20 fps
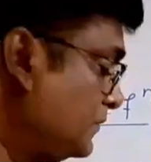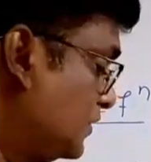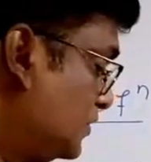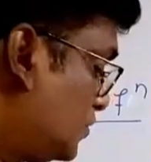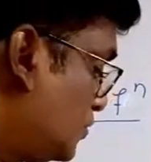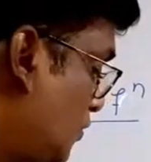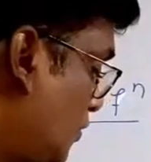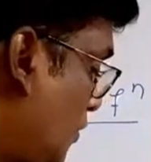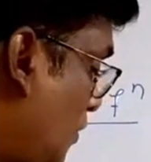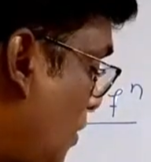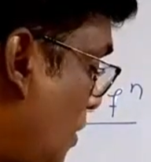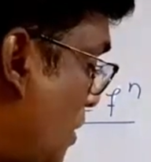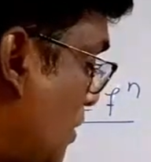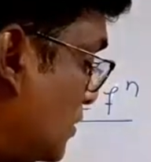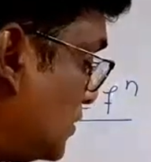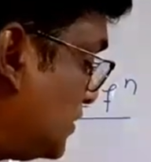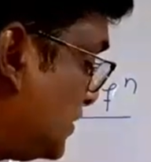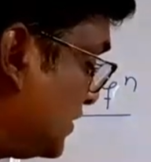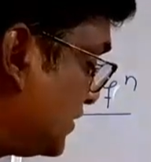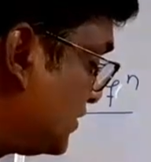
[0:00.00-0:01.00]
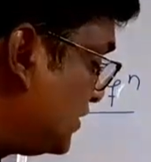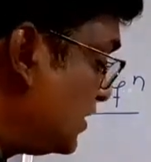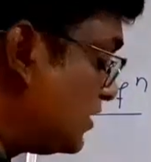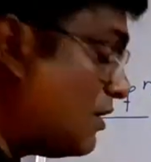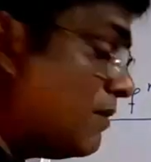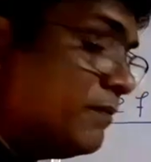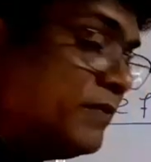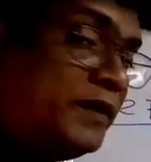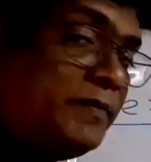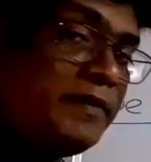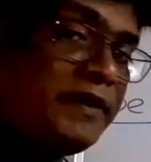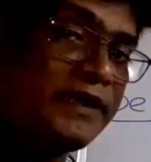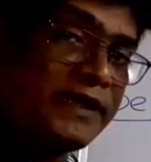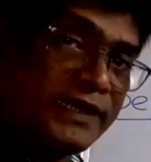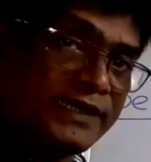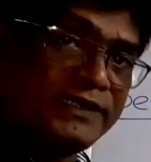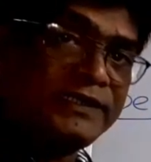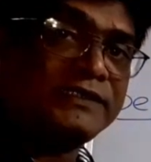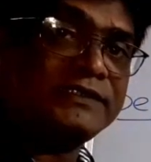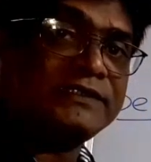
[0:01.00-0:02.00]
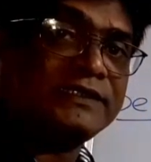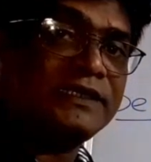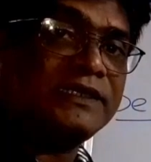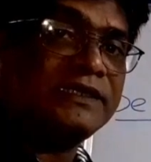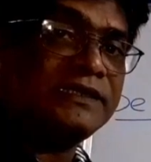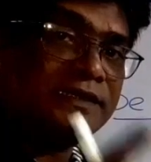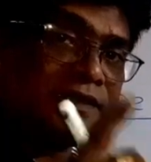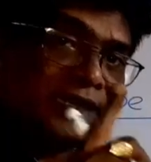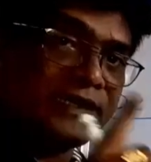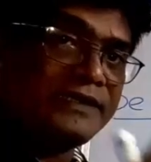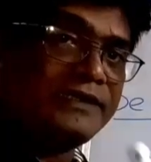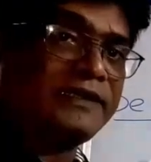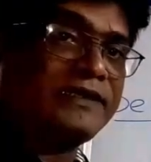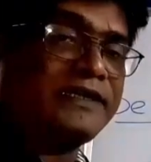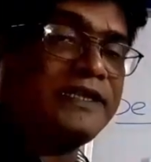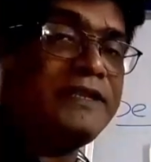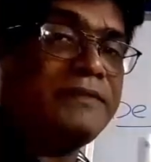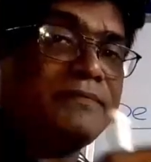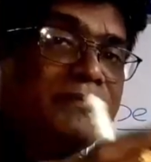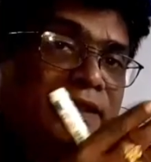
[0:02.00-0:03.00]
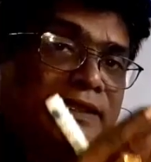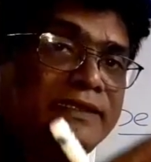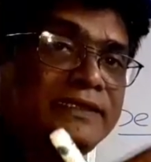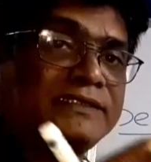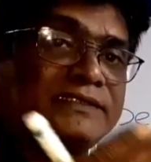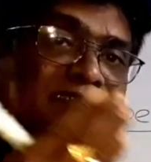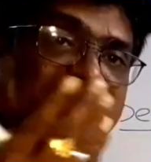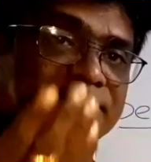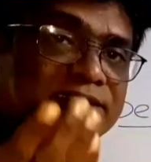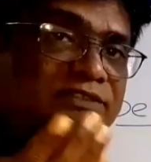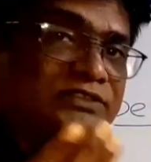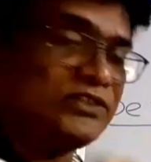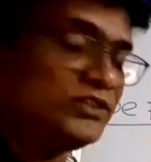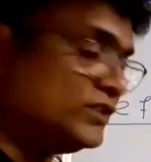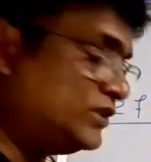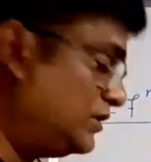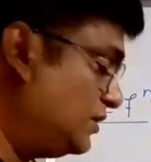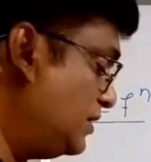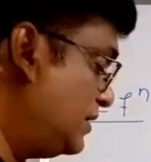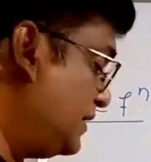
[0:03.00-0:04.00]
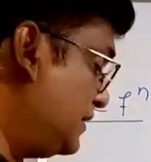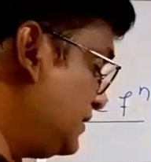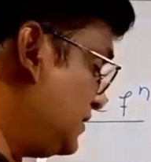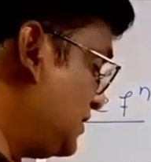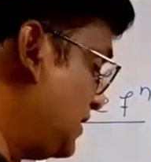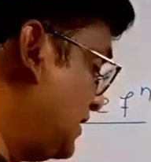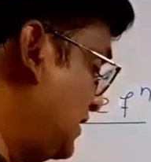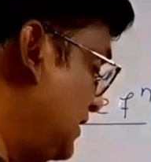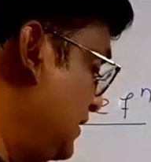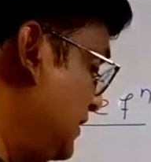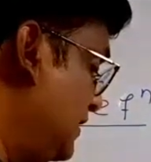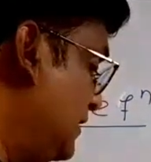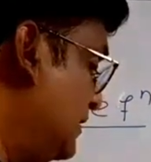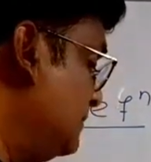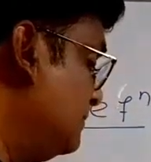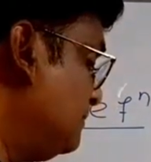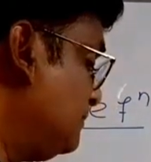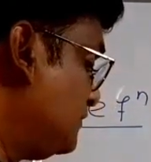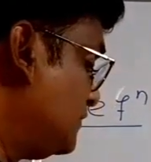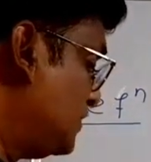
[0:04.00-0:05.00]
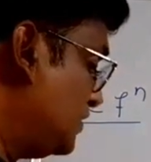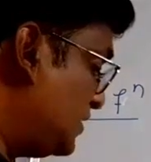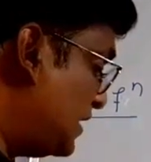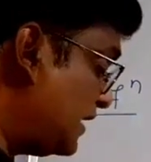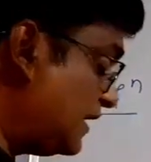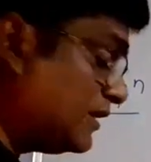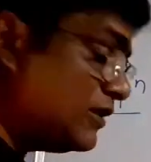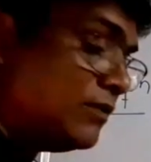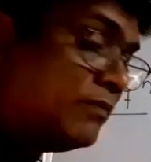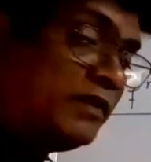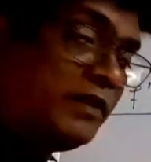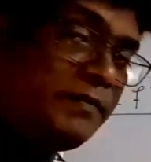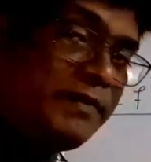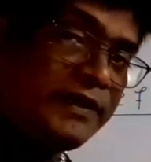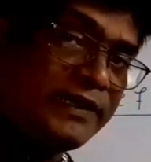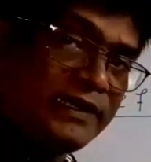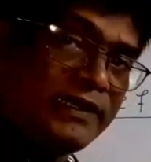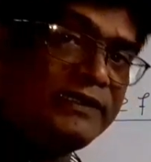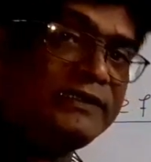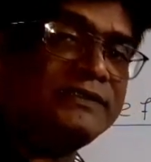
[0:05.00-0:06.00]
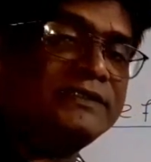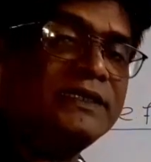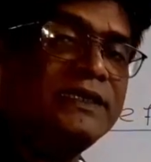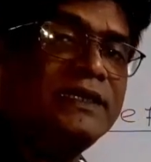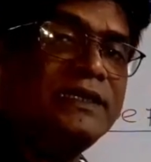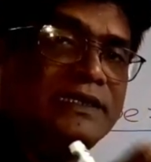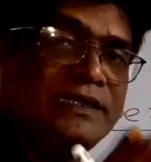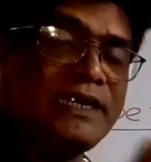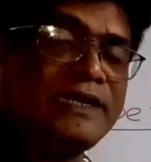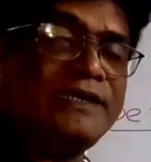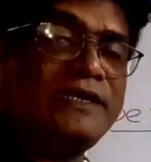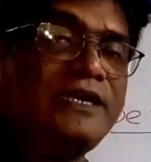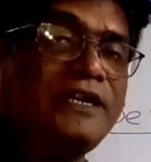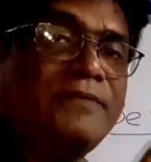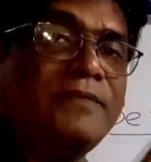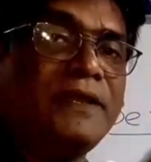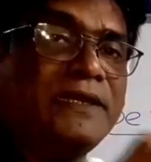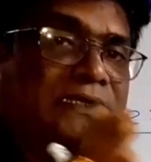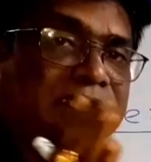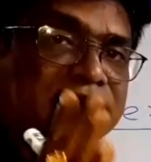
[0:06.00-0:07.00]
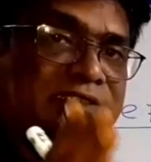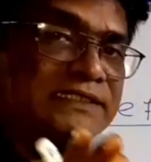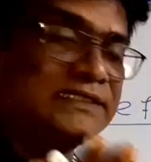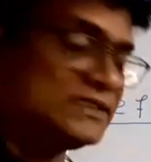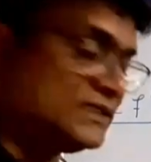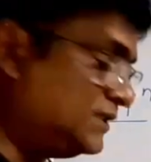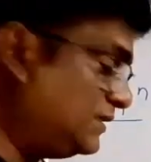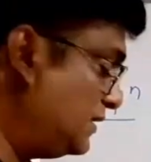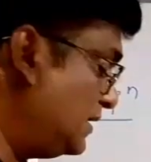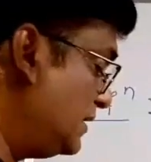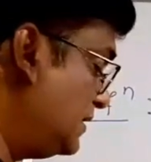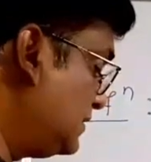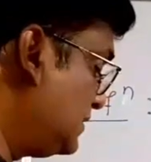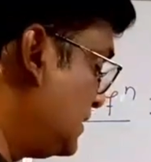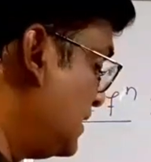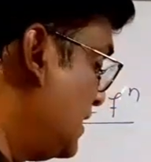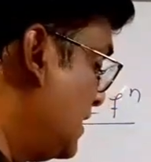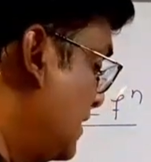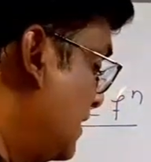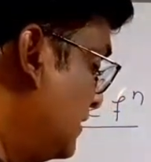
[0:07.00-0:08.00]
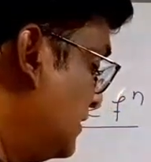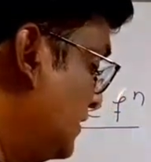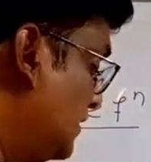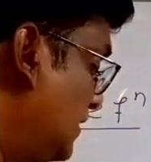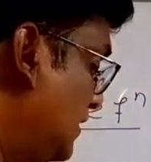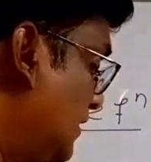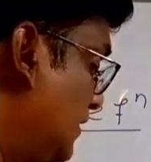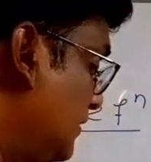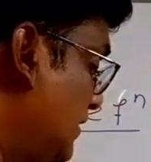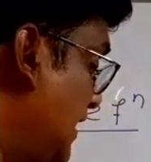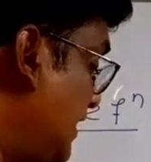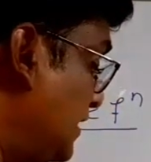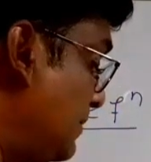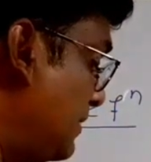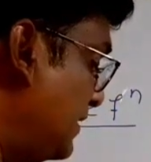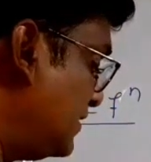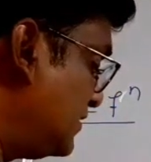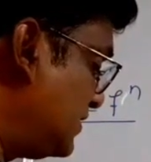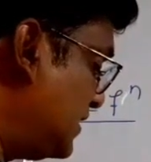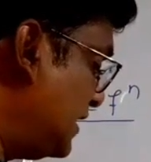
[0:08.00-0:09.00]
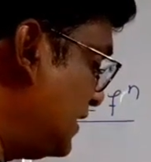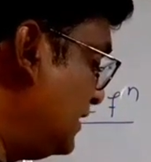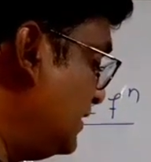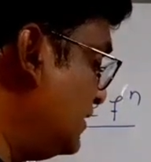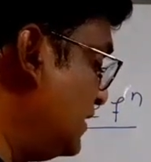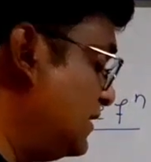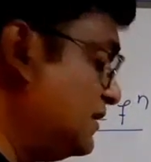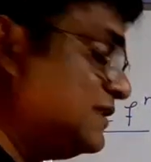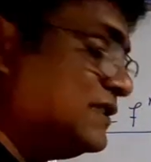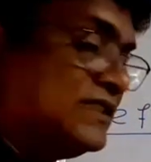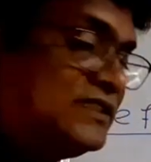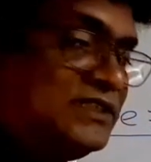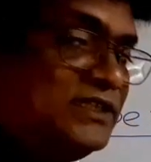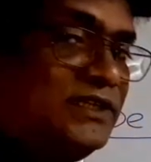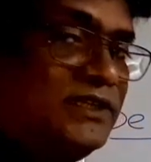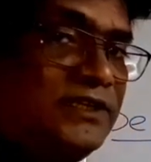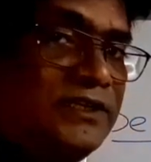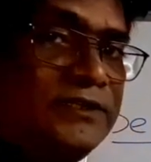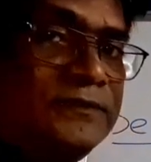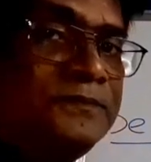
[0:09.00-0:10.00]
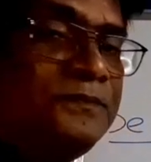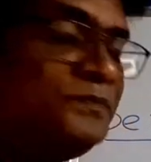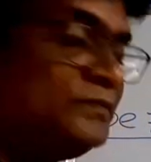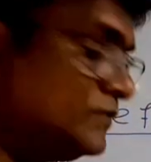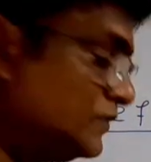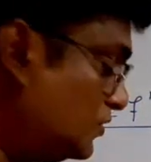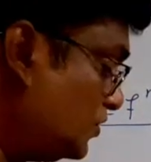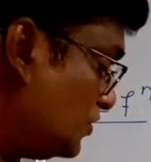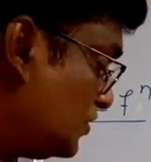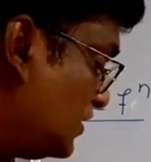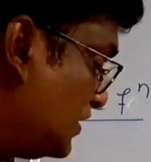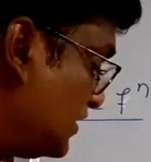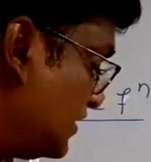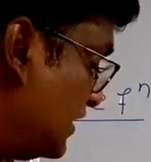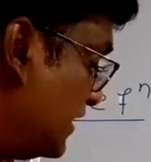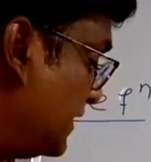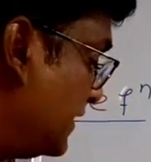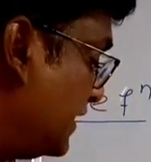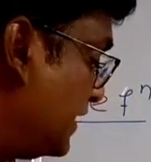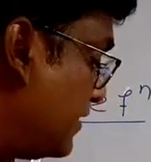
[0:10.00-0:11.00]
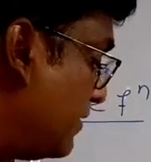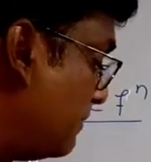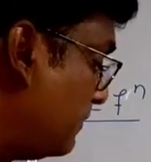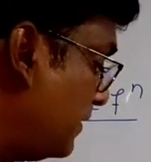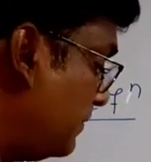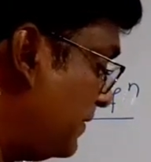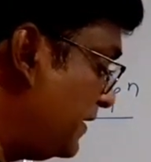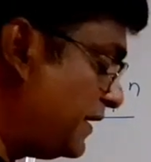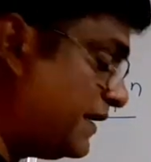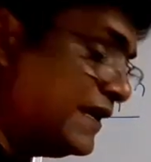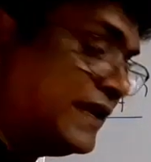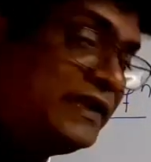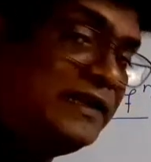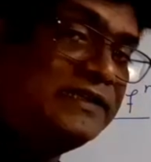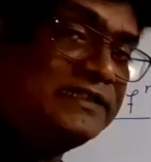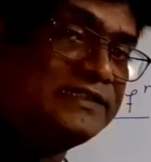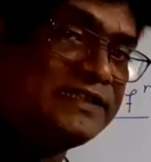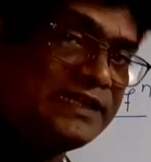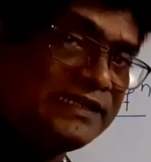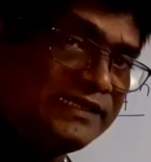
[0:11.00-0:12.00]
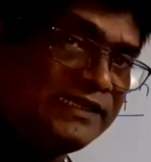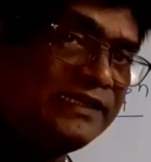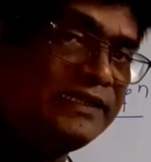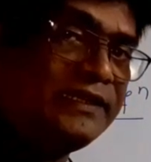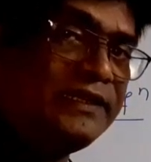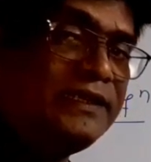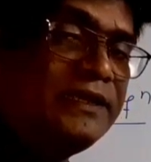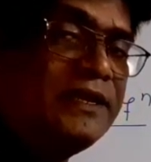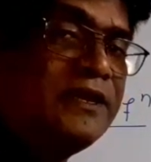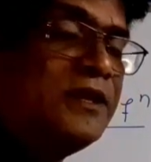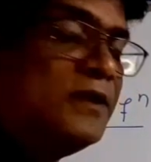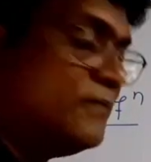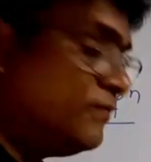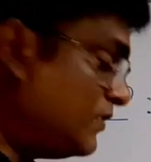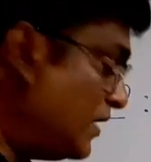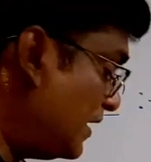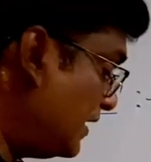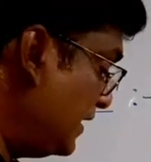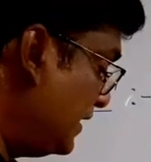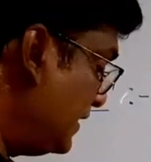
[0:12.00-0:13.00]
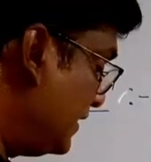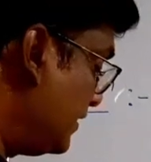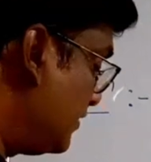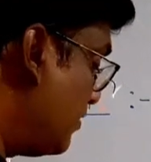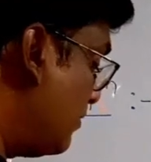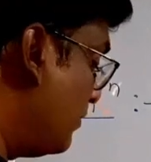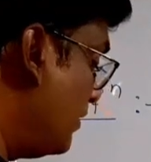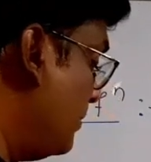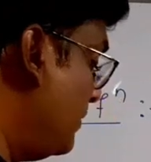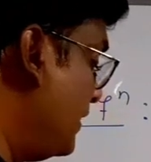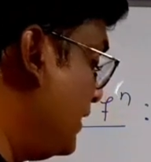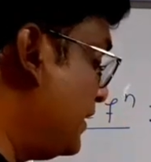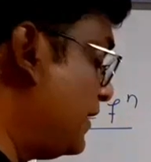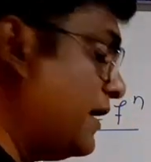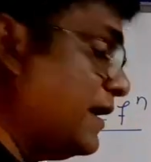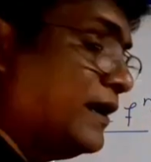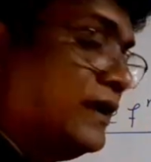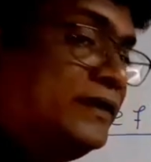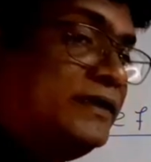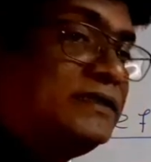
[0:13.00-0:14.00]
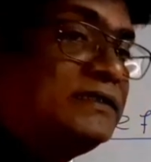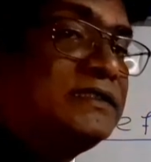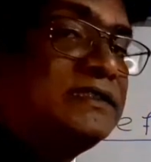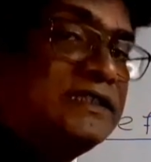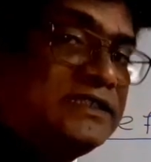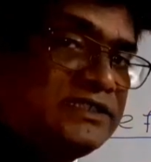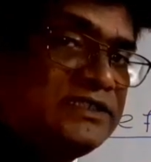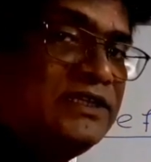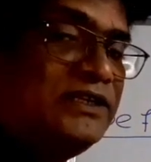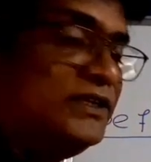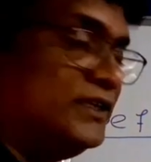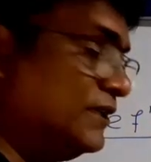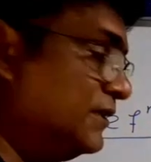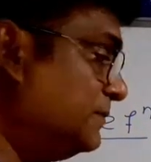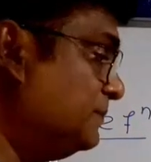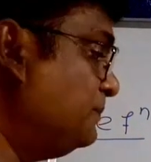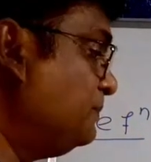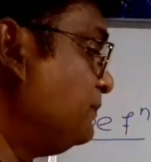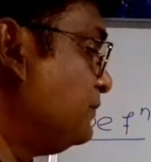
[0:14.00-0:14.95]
So 60 complementary is 90 minus 60, that is 30 degree. So 30 complementary is 90 minus 60, that is 90 minus 30, that is 60 degree. So 60 degree complementary angle is 30 degree, 30 degree complementary angle is 60 degree.